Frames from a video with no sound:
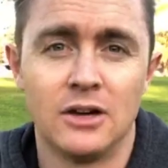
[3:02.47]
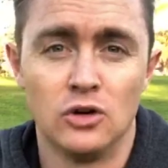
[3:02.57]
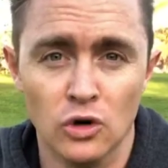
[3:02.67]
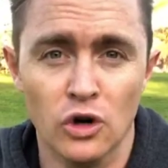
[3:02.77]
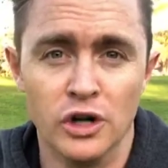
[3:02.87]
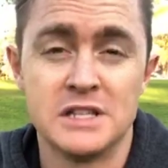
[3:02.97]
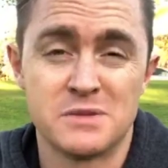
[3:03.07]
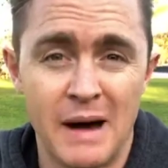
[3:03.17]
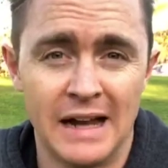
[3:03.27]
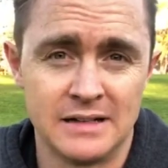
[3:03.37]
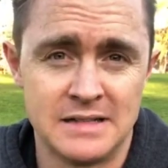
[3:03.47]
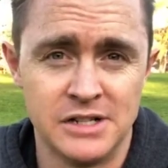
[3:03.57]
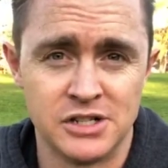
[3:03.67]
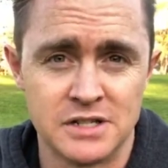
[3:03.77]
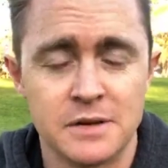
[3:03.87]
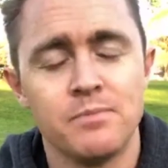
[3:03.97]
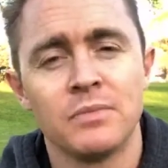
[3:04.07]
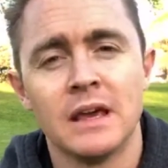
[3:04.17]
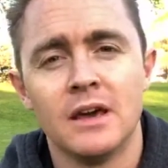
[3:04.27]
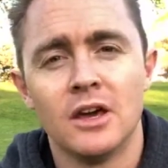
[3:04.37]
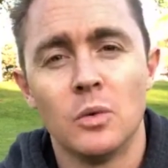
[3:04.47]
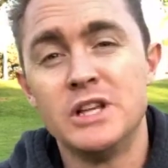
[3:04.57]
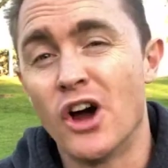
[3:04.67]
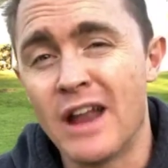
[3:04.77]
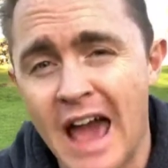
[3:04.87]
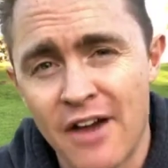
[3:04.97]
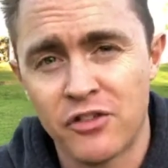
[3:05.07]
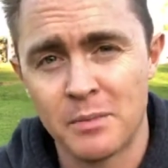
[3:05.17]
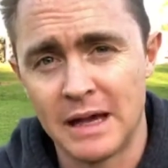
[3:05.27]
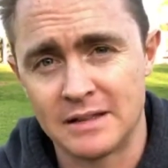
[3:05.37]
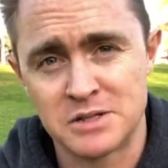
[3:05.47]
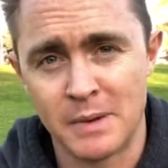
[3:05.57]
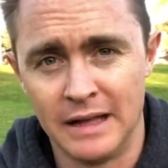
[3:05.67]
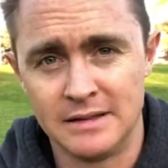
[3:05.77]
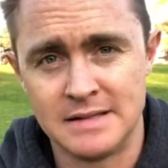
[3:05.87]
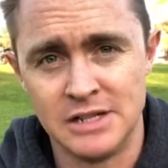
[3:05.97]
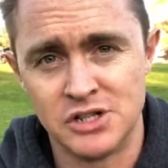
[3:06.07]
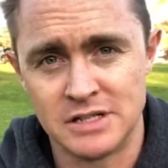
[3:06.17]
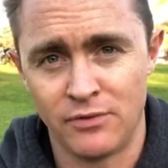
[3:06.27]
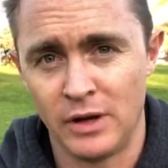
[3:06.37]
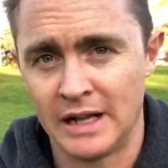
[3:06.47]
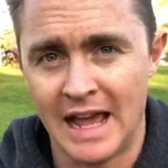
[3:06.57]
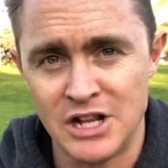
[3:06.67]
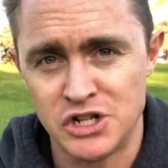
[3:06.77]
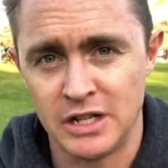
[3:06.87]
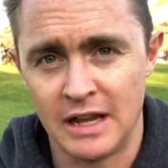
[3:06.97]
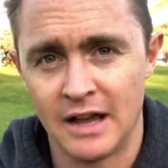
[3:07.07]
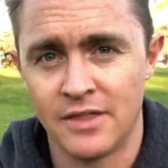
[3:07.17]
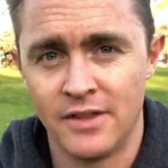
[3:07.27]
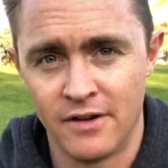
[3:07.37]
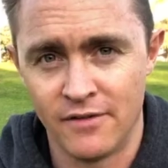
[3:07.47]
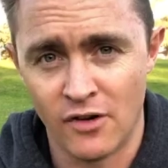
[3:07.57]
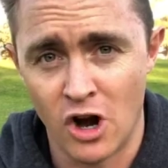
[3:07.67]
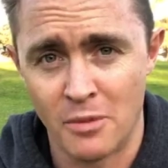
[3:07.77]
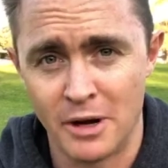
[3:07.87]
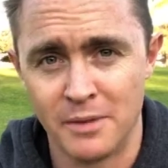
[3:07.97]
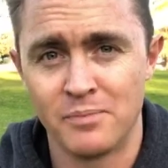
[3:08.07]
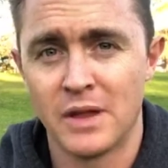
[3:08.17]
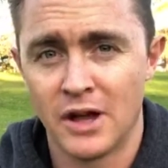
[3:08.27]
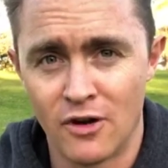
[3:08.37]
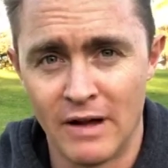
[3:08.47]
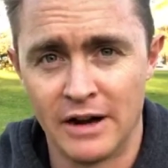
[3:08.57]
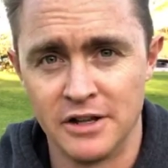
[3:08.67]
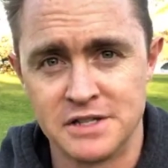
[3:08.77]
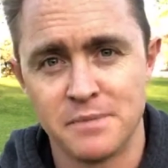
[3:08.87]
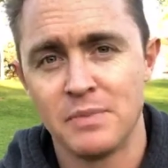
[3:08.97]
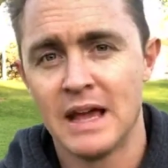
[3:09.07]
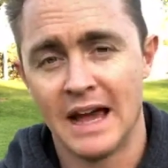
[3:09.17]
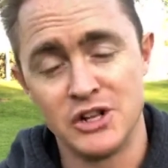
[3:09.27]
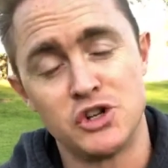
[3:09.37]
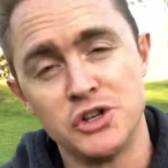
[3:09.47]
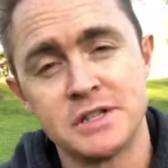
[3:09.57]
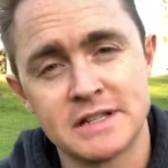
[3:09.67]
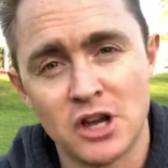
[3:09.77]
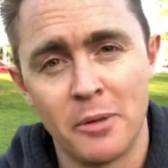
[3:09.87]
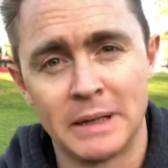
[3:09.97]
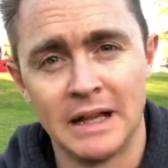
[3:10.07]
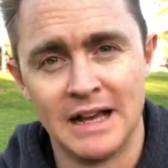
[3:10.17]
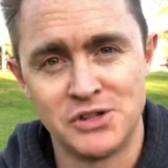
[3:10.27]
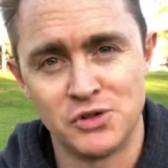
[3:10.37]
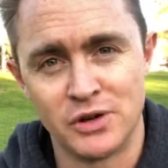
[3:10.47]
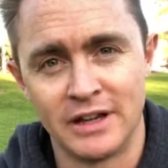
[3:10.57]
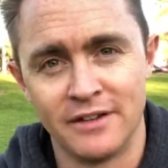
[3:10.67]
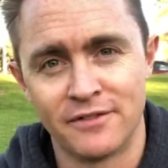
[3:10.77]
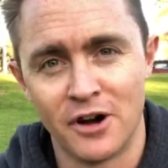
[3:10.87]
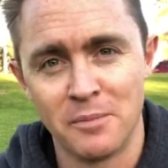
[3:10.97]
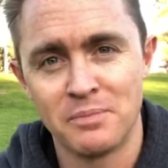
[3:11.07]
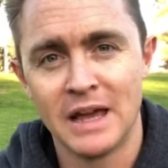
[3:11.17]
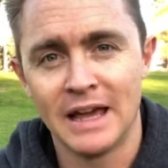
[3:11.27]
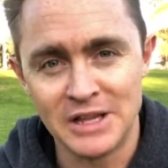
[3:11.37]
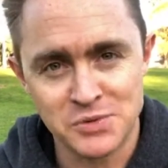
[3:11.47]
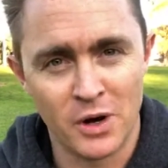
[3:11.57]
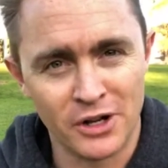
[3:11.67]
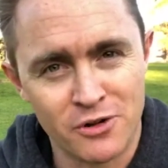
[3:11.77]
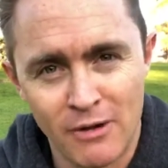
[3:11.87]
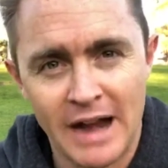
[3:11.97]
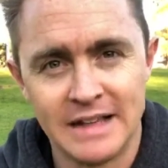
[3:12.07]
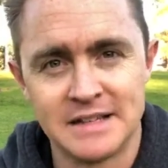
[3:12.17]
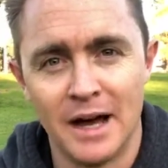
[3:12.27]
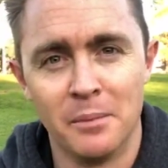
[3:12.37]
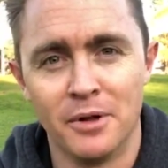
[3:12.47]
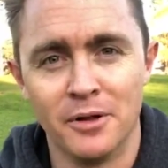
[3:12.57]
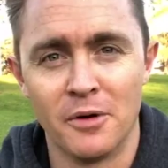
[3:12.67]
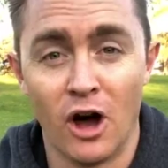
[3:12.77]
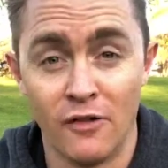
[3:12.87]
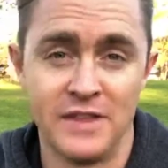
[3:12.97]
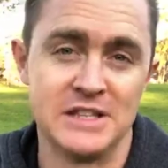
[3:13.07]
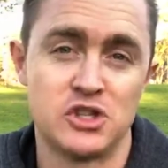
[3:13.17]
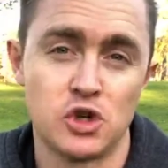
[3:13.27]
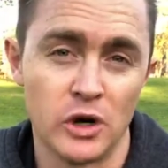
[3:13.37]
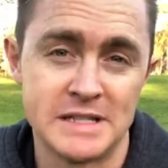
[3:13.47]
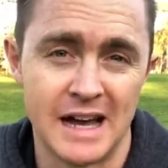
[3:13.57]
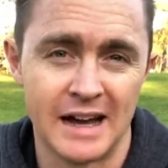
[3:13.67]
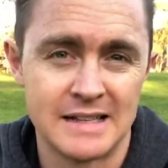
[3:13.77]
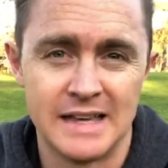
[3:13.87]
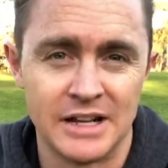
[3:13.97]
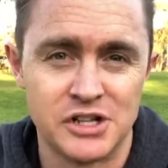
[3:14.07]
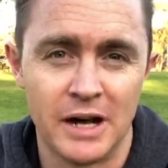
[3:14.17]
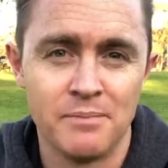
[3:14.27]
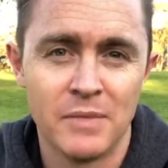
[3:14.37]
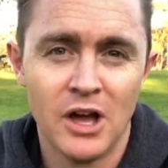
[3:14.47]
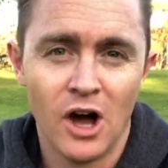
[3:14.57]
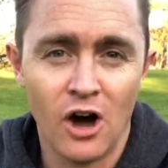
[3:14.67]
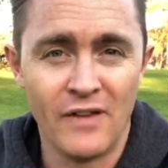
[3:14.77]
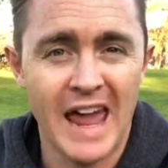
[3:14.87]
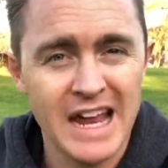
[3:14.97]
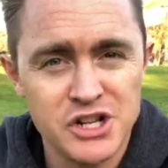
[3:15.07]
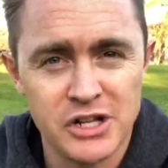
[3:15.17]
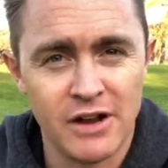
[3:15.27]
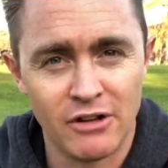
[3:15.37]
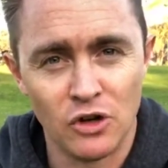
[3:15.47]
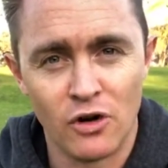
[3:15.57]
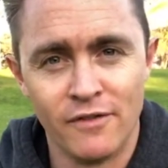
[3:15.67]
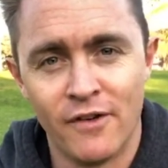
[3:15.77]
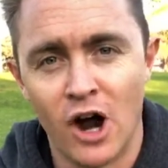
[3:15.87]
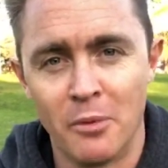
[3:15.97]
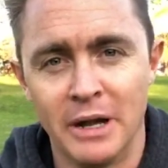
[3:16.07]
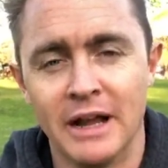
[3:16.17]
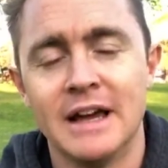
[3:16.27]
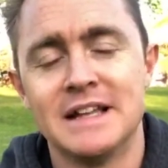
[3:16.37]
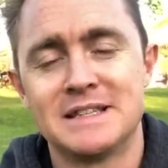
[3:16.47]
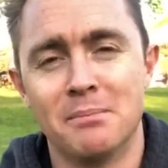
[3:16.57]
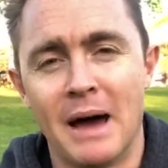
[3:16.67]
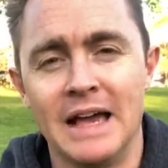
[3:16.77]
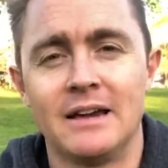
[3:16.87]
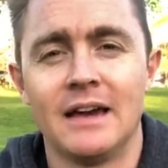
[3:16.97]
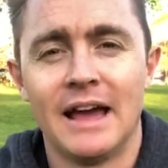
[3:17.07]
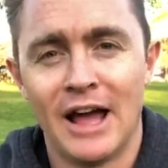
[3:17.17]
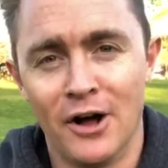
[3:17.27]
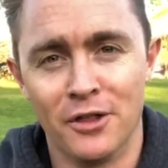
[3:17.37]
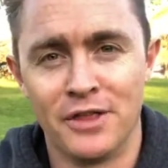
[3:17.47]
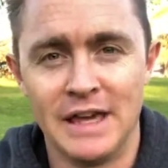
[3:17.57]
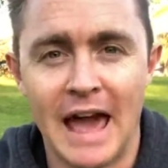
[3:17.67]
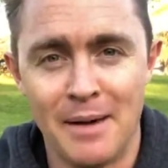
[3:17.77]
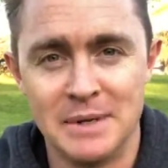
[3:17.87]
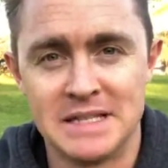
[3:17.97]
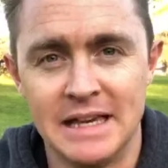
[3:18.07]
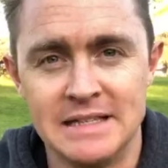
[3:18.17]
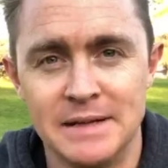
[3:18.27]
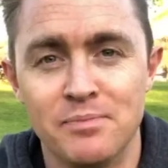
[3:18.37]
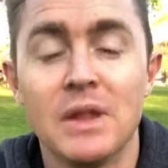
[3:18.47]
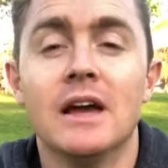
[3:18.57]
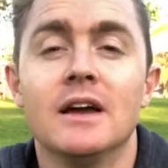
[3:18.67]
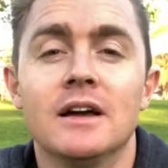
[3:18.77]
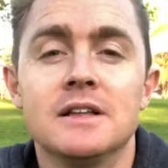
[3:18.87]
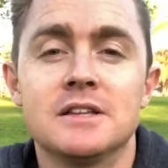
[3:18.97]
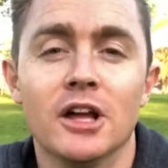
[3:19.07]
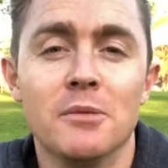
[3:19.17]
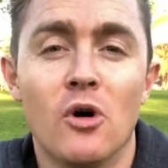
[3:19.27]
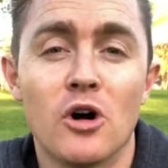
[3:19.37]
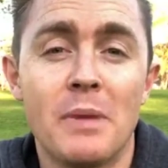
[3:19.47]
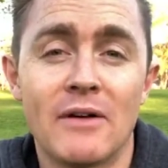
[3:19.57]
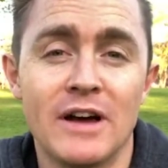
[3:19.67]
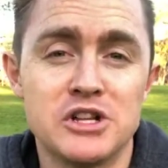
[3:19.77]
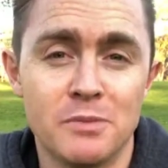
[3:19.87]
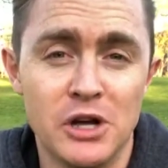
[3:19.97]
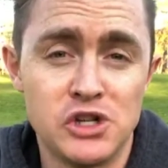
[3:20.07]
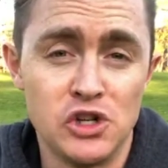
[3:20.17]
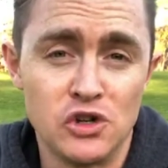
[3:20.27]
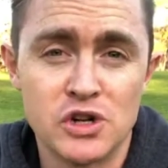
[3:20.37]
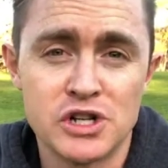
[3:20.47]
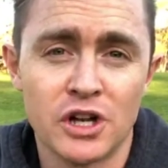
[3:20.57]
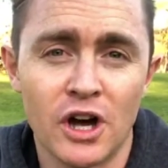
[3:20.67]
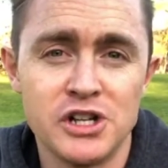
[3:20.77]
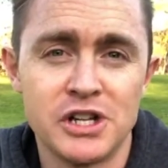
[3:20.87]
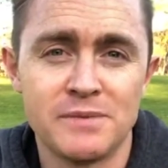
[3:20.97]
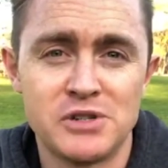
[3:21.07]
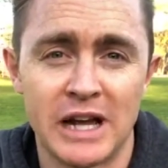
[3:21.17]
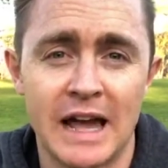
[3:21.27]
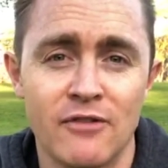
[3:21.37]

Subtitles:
good, smart decisions. We don't have to make the smart decisions if we can engineer their environment around us. And choosing the type of glass you're drinking from is one great example of this choice architecture of engineering your environment to make healthy habits easy. To learn more about Range of Motion nutrition coaching, check out